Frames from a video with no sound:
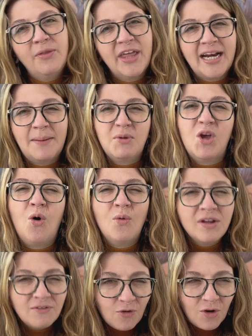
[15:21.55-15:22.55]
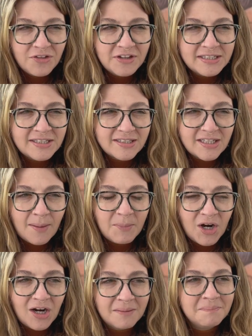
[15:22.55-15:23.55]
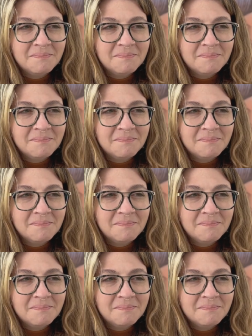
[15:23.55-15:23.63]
that I'm going for this summer.